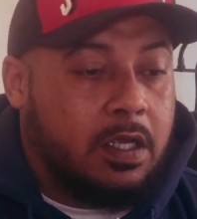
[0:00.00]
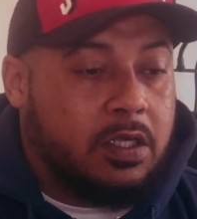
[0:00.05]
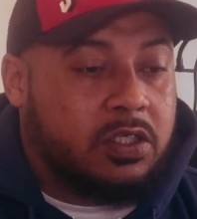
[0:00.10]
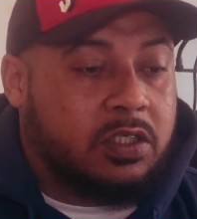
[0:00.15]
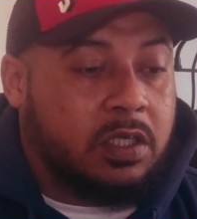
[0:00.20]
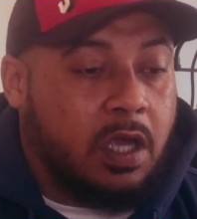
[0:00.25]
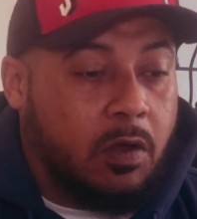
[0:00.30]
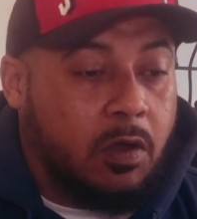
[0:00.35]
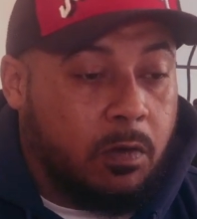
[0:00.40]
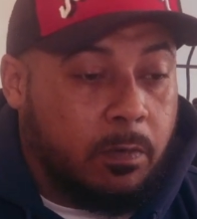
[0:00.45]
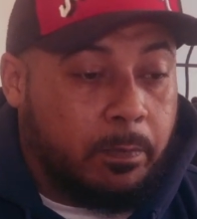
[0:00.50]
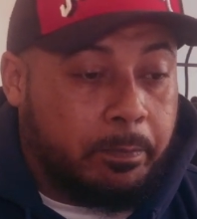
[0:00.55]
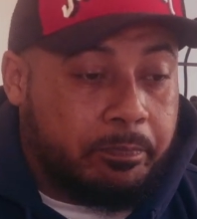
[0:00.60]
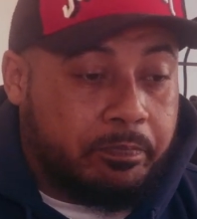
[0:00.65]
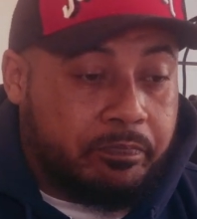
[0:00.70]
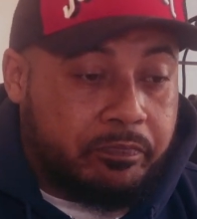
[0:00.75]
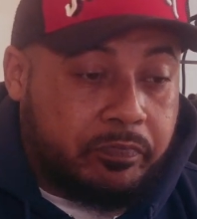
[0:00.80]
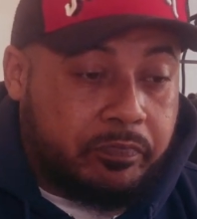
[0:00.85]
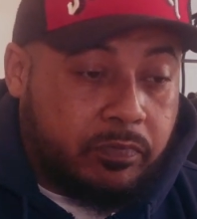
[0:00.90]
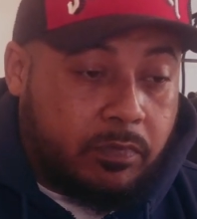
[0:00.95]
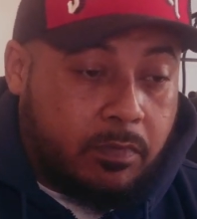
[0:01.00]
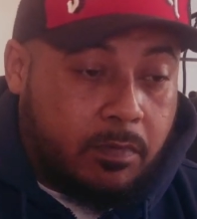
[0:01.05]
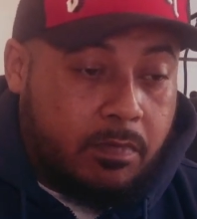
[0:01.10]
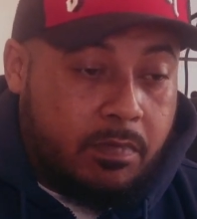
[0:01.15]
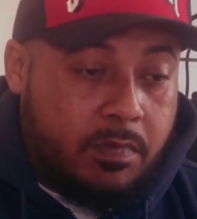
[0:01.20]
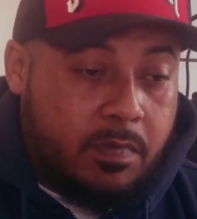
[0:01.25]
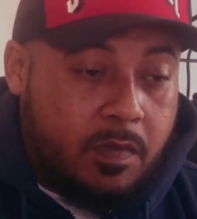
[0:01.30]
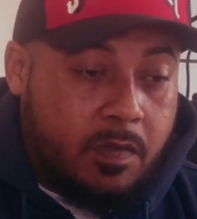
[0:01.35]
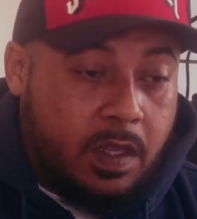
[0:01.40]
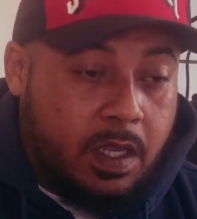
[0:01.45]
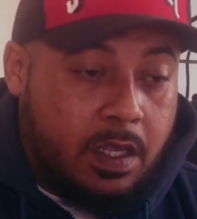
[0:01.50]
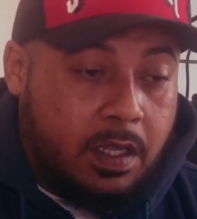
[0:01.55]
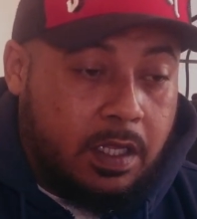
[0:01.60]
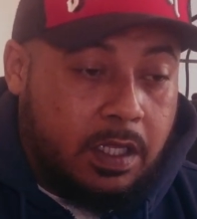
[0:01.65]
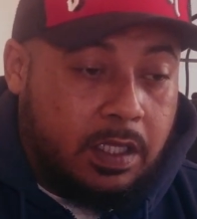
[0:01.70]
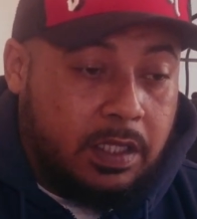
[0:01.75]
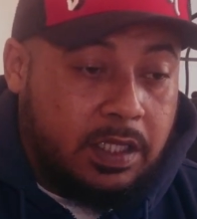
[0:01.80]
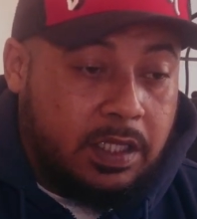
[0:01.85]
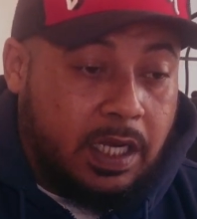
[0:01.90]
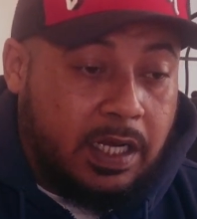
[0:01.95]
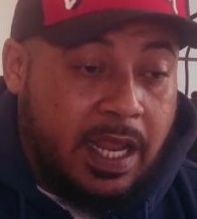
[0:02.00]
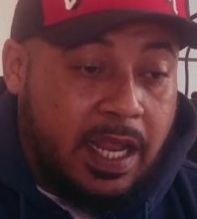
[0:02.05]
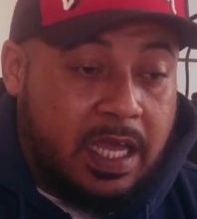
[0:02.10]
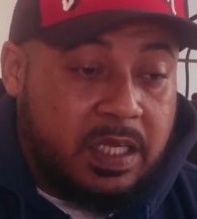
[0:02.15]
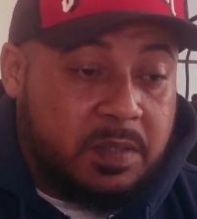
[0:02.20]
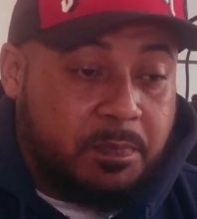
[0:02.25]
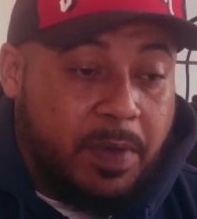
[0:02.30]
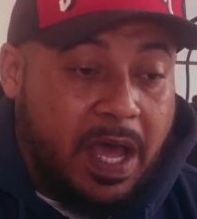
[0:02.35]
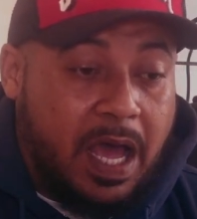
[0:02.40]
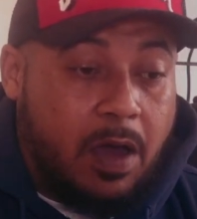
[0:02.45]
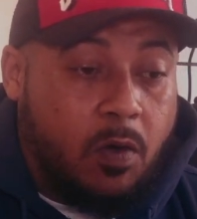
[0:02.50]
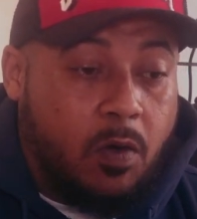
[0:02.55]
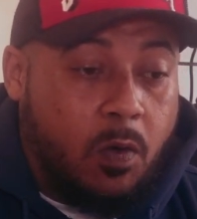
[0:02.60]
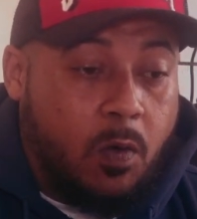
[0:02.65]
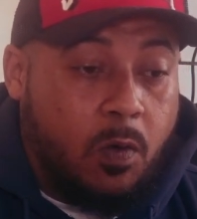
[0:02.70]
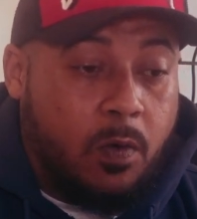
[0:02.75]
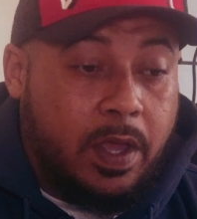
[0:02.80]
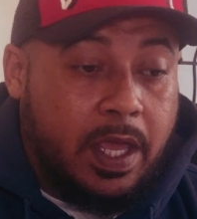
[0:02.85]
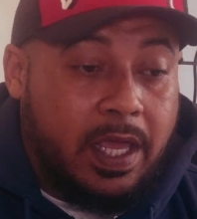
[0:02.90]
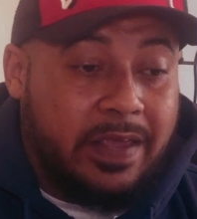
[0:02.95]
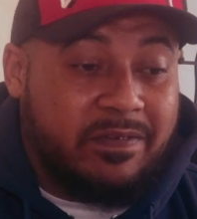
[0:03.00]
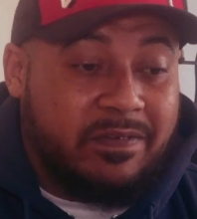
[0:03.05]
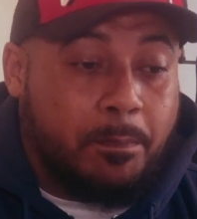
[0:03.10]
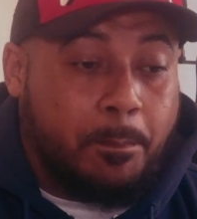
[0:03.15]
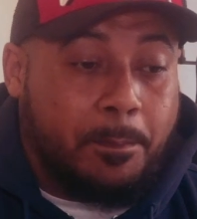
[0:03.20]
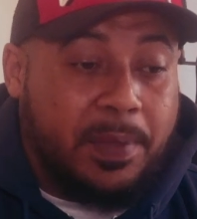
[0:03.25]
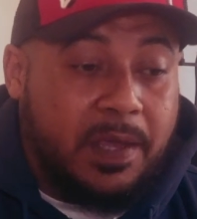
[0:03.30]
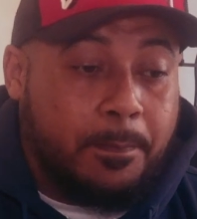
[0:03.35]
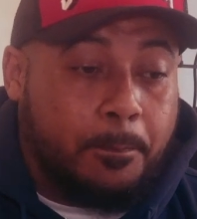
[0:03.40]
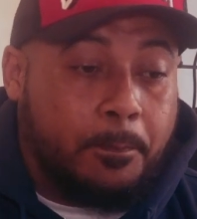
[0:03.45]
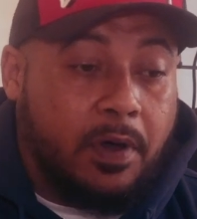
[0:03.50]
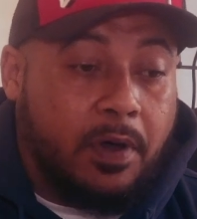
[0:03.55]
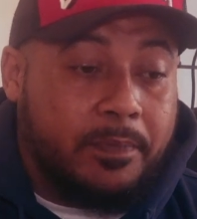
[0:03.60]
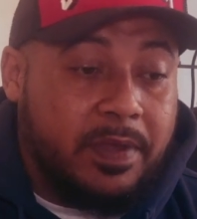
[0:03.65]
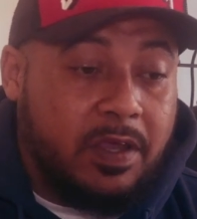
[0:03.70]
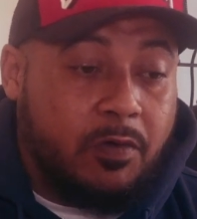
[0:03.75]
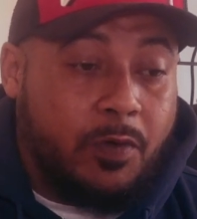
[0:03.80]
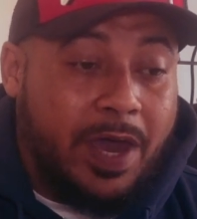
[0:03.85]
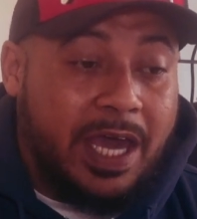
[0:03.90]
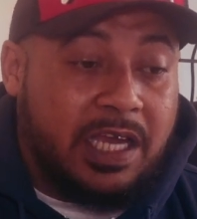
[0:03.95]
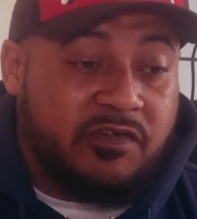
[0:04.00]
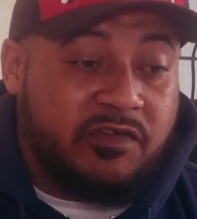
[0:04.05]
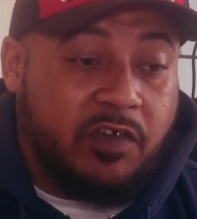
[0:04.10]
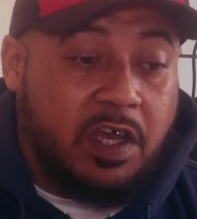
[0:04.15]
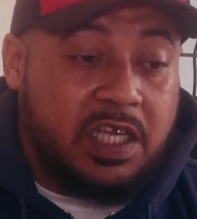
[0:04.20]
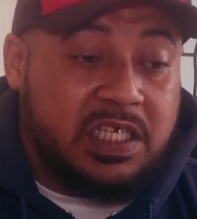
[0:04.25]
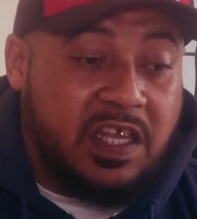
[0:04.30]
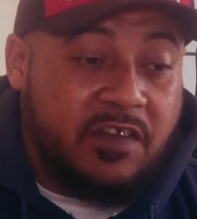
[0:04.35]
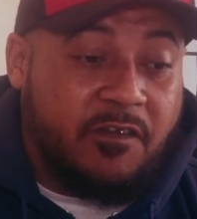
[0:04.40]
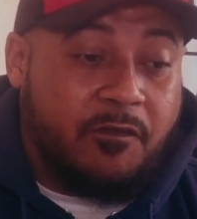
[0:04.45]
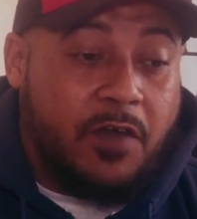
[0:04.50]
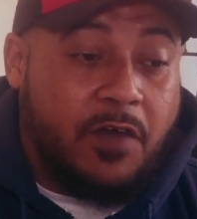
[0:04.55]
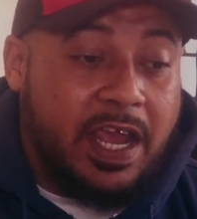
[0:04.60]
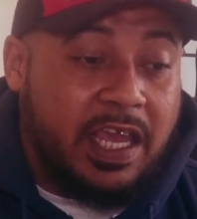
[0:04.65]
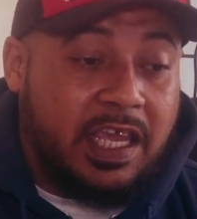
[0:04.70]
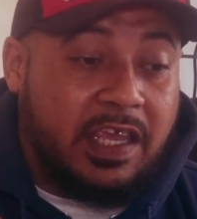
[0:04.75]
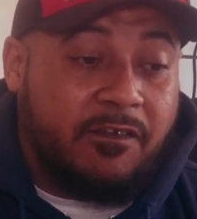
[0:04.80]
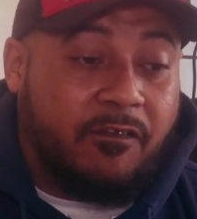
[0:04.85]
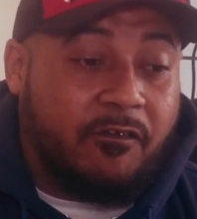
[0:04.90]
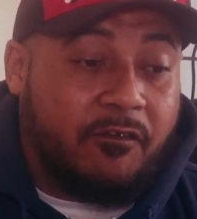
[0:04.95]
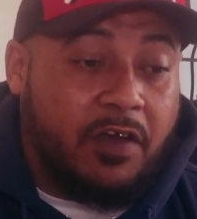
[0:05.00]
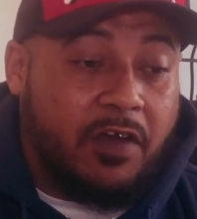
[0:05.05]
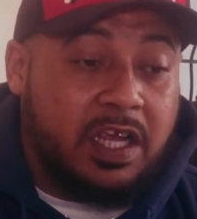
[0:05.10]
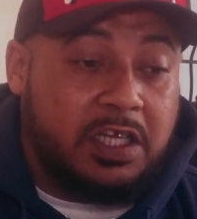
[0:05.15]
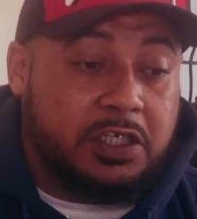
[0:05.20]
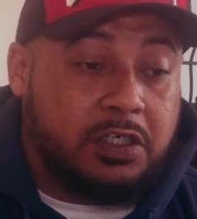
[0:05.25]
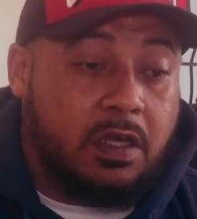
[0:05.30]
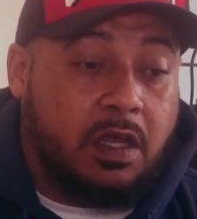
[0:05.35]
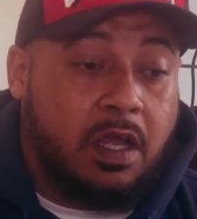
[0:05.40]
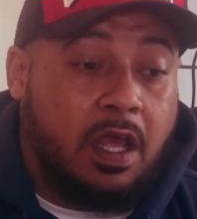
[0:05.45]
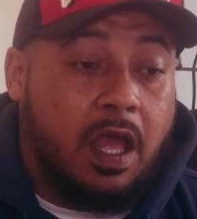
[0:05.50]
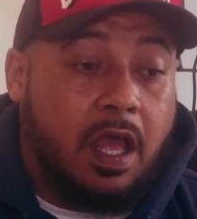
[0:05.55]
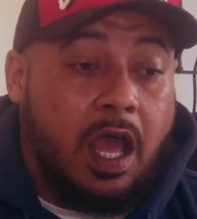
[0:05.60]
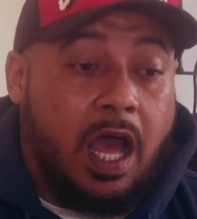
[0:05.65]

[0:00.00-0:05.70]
So the next battle is Big Bobby Rex versus Frankie Frazier.